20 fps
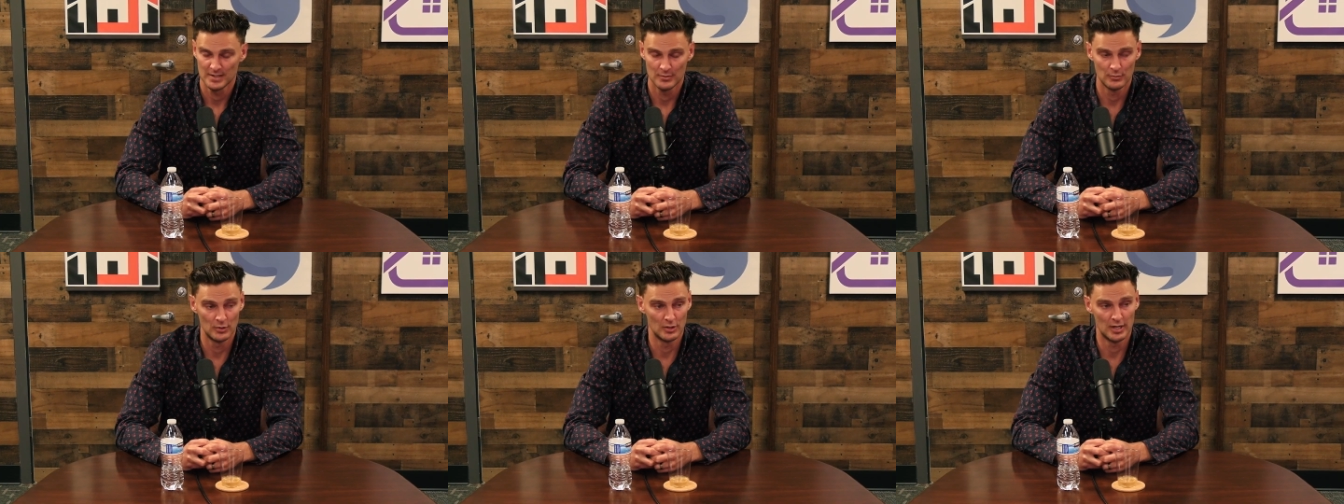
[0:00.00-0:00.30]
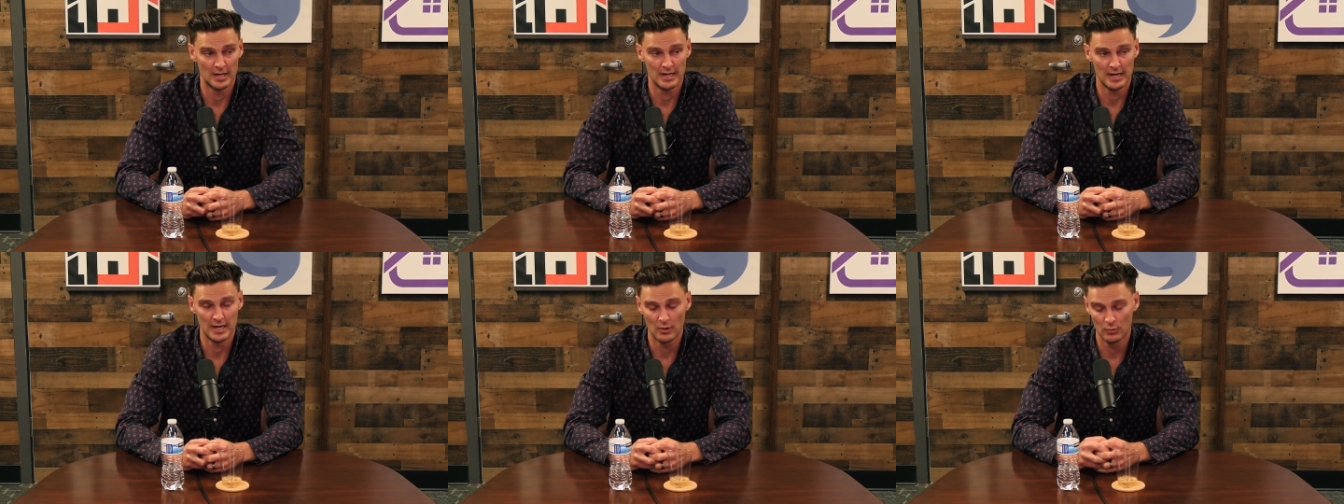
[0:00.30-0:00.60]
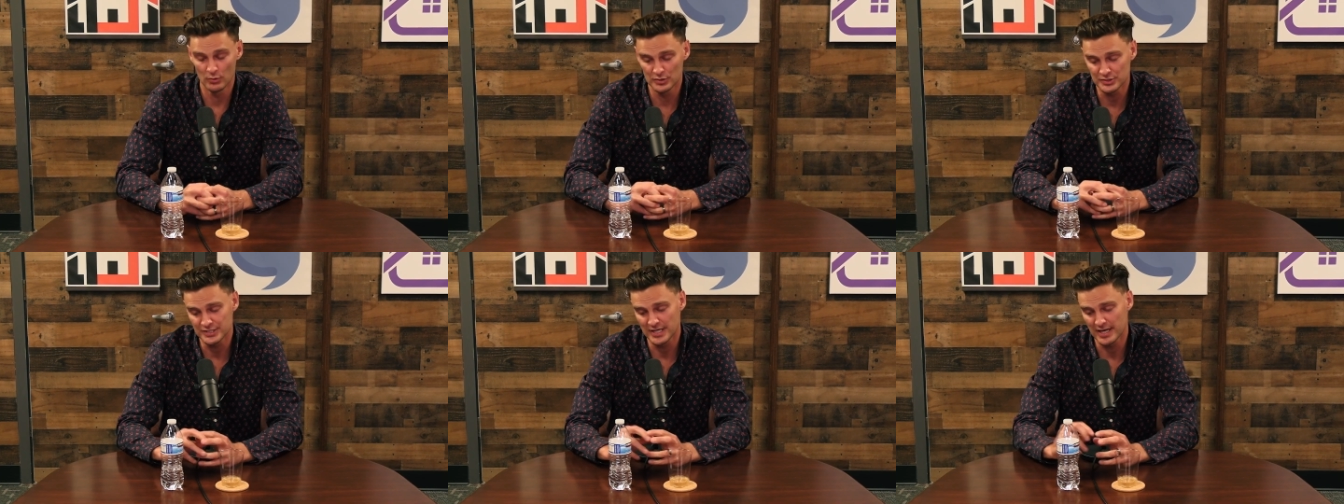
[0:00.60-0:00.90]
Well, and I
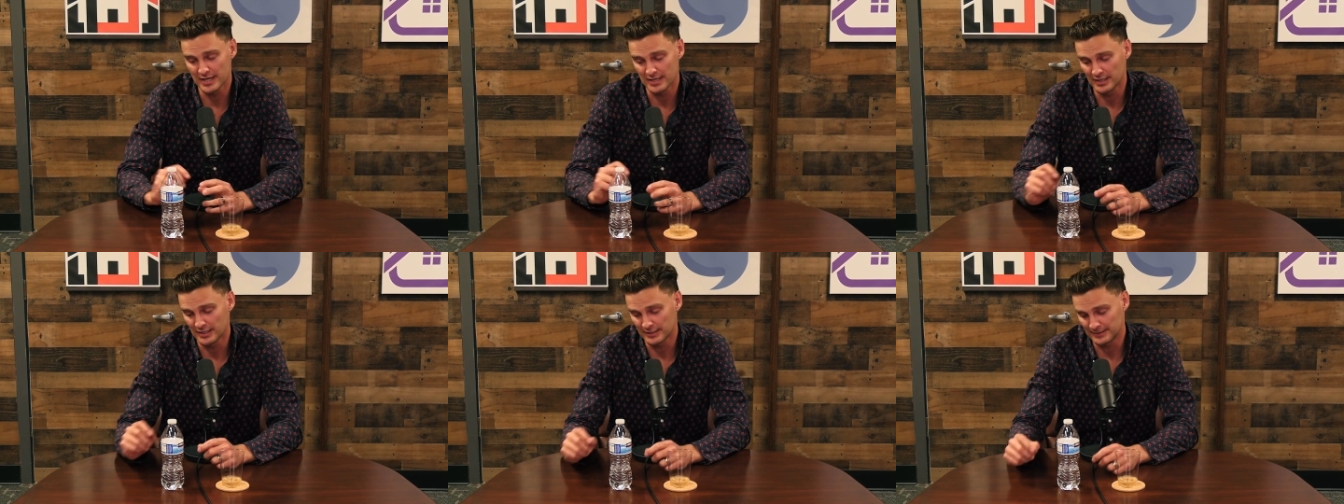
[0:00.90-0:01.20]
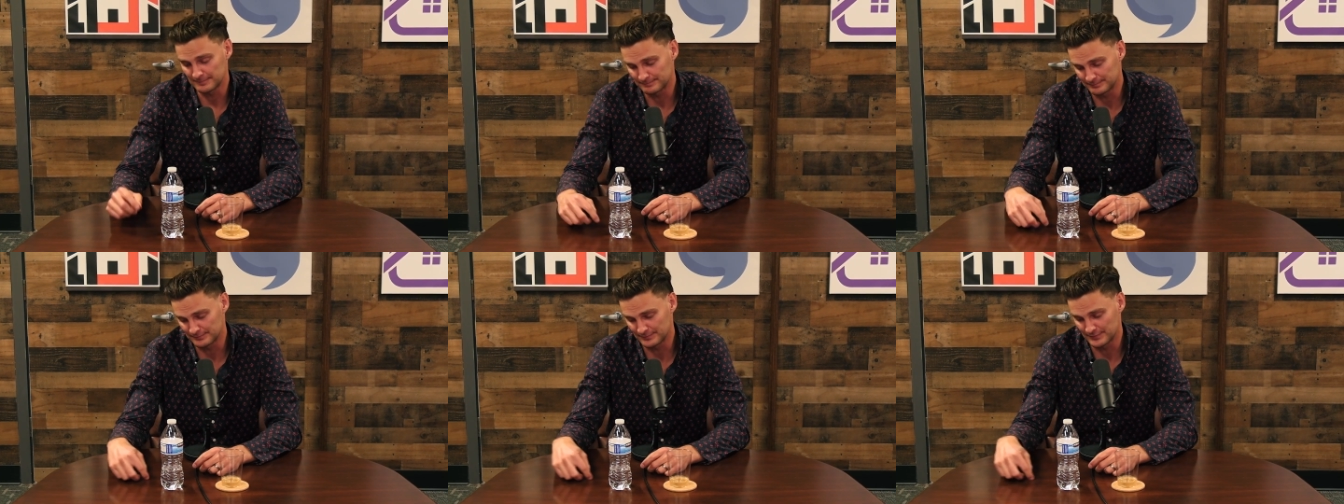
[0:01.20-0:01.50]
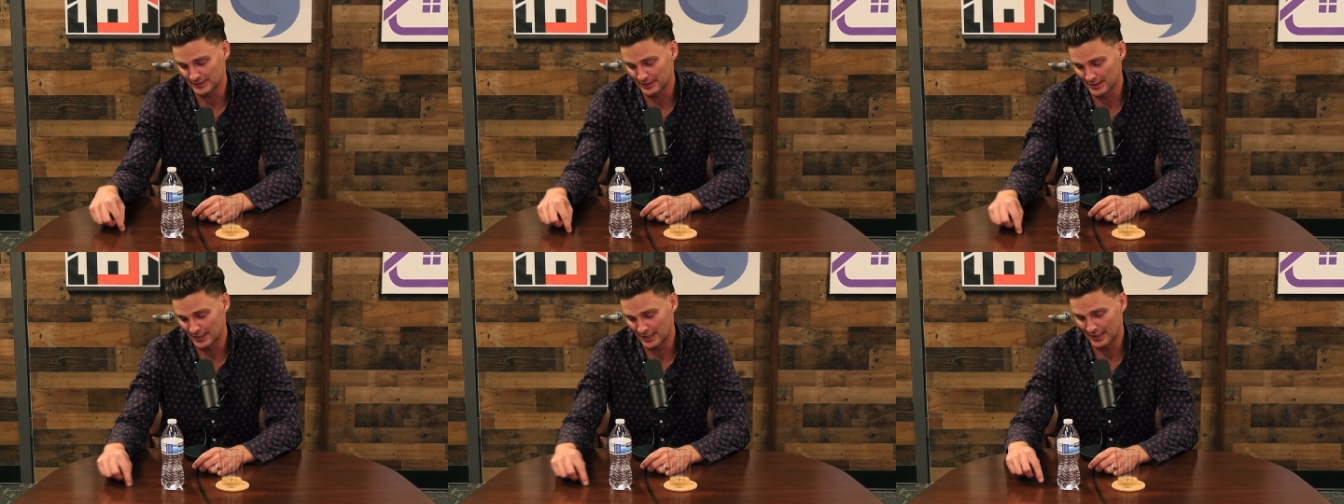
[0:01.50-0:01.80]
will say, and like,
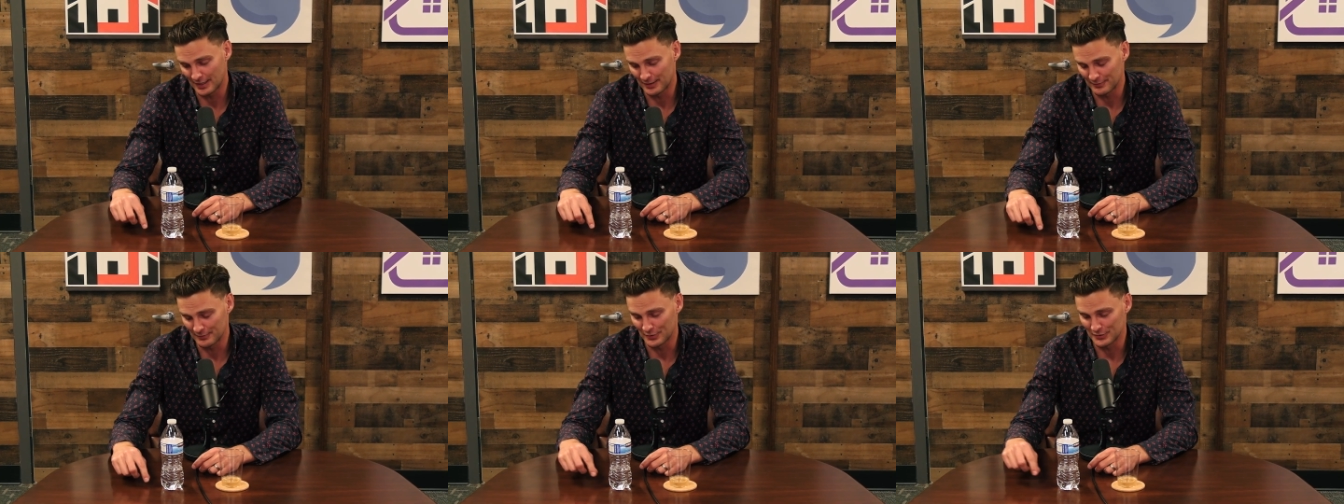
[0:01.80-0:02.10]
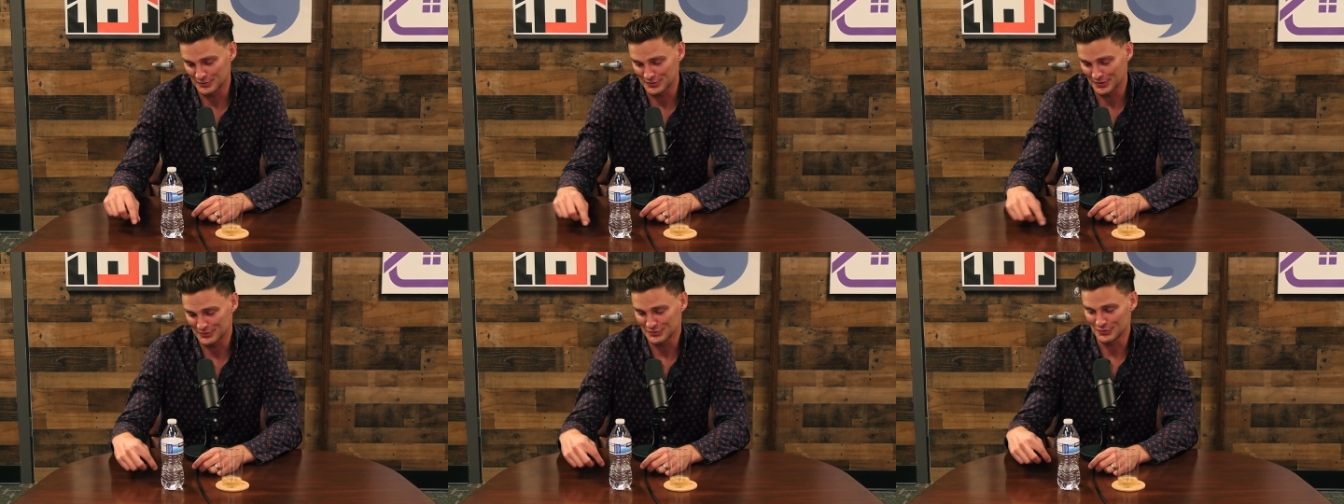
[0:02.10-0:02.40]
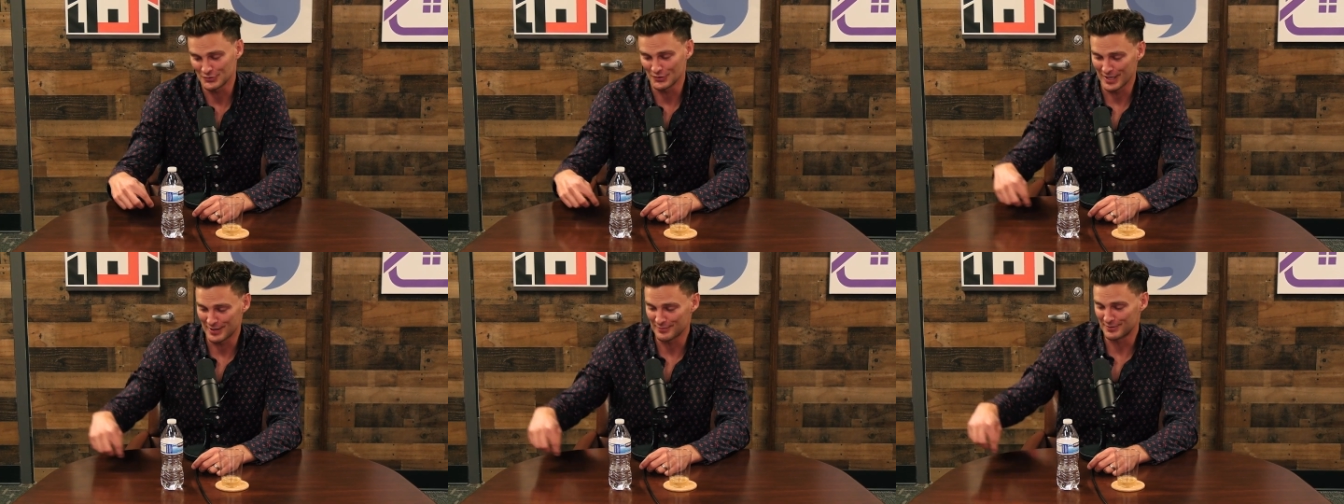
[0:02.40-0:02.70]
I won't say it
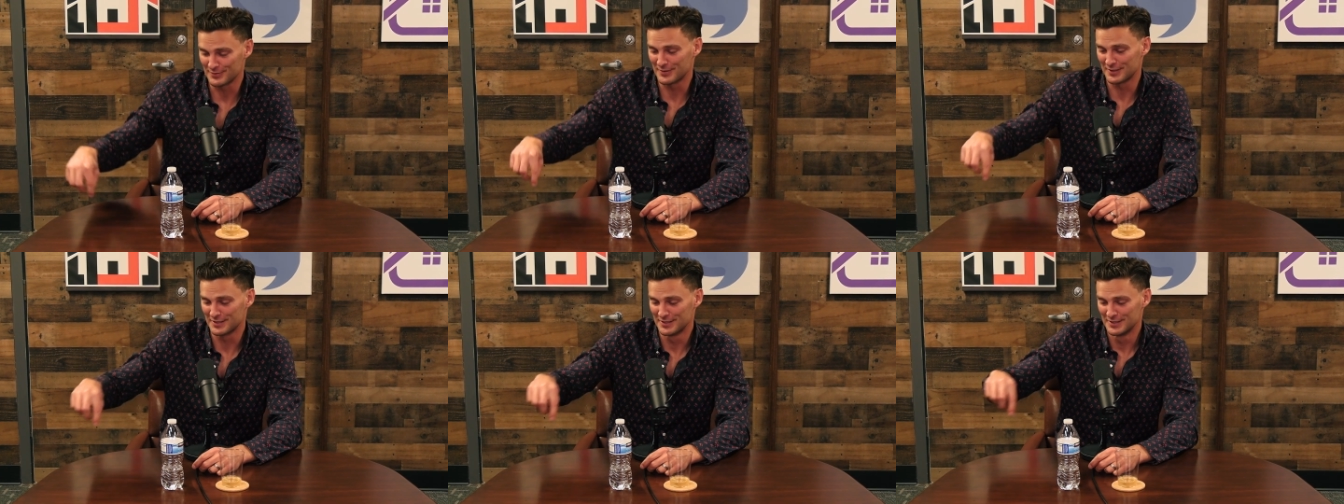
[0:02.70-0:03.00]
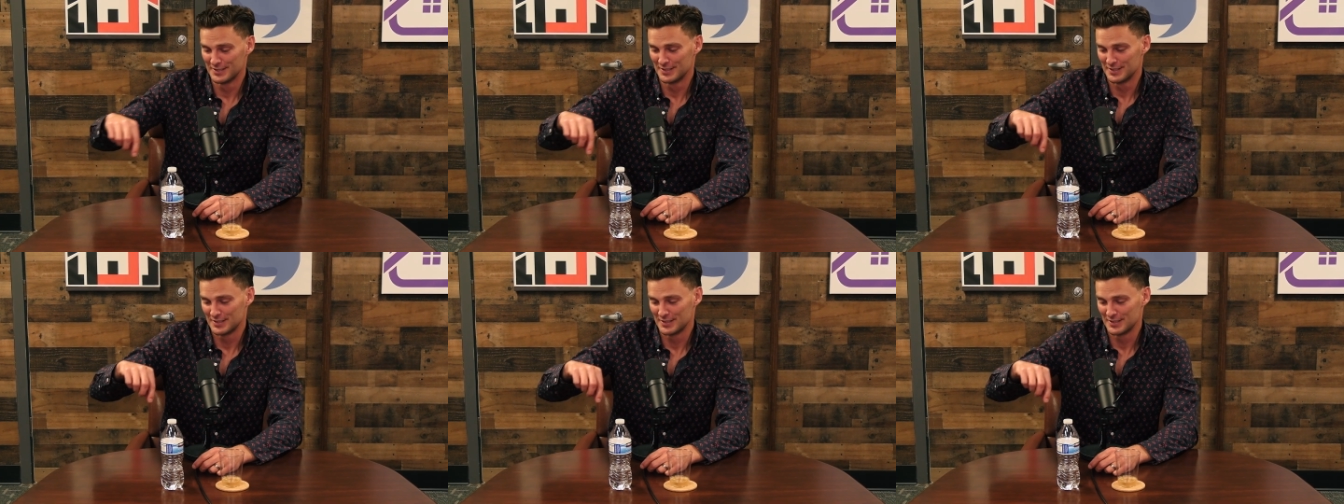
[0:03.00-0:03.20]
too loudly, but